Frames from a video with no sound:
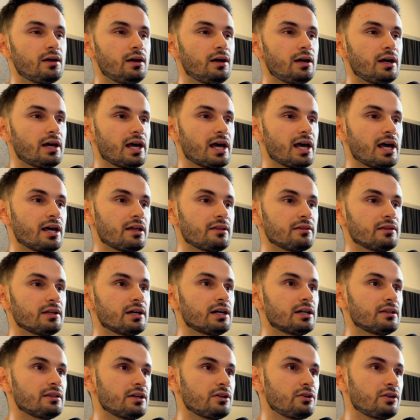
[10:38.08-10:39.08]
And uh,
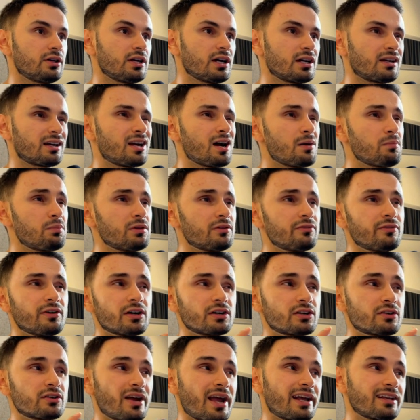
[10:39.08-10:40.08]
then you got a couple of
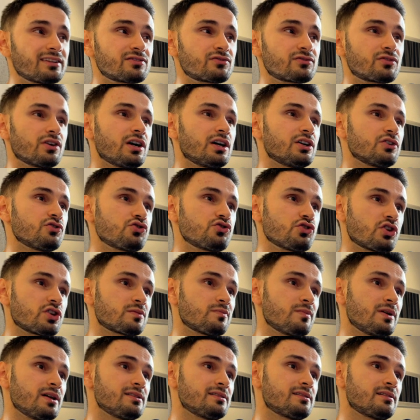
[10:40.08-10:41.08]
other extra
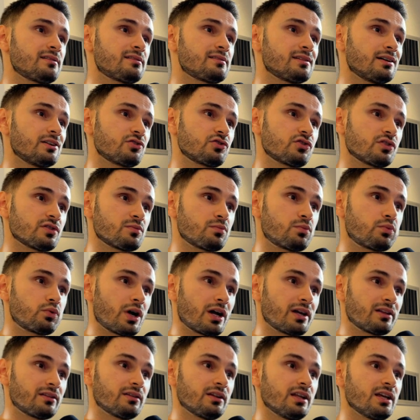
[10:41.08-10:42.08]
adjustments such as
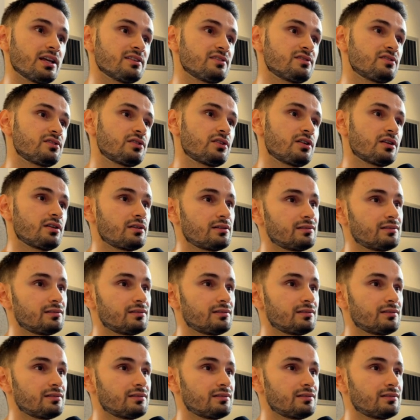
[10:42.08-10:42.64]
brightness,